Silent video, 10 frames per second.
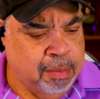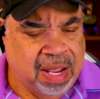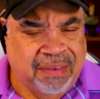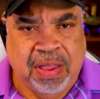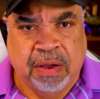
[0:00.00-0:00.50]

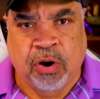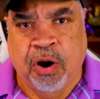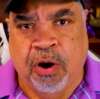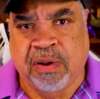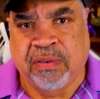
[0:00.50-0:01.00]
but I've never
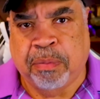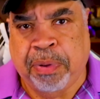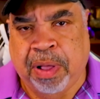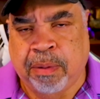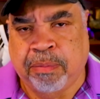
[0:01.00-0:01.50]
heard of a
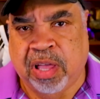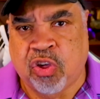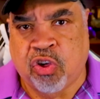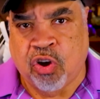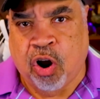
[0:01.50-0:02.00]

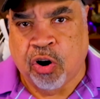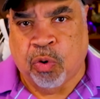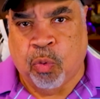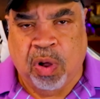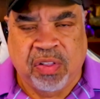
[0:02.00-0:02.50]
public
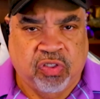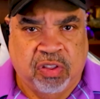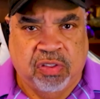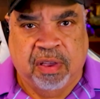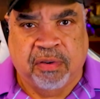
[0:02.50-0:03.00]
charter. What's
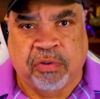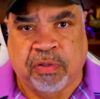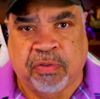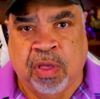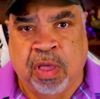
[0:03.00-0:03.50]
the
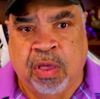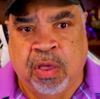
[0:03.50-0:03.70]
difference?